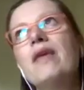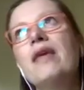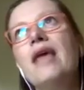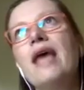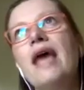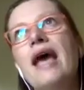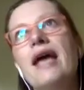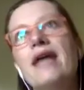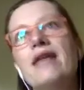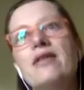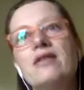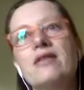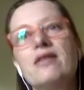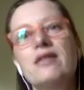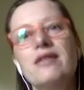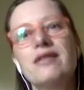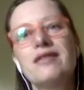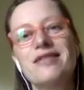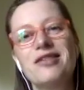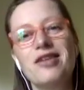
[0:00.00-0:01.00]
Yes.
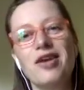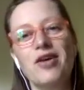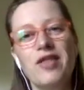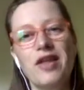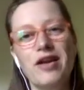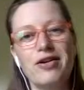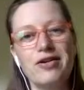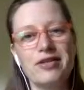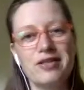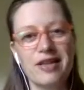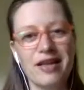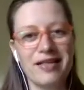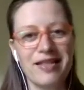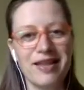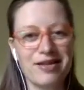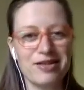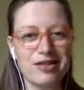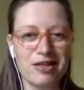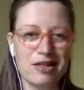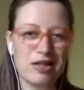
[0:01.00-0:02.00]
So
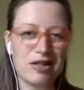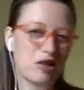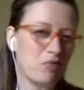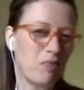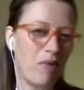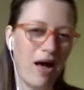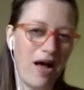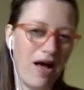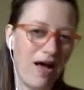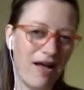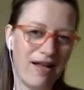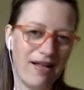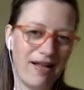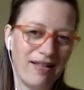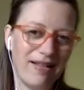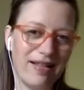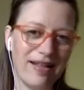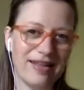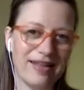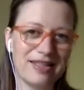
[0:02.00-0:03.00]
there's a
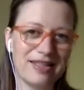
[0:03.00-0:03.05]
small